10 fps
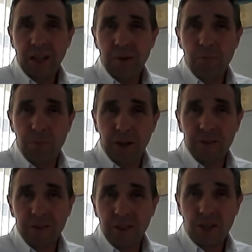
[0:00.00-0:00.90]
but
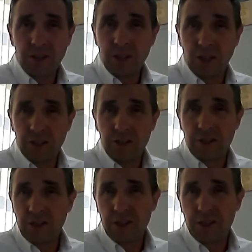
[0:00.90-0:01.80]
as other
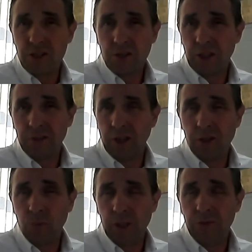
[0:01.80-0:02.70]
countries
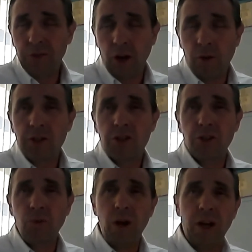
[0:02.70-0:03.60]
we know only too
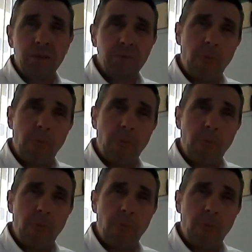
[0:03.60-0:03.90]
well,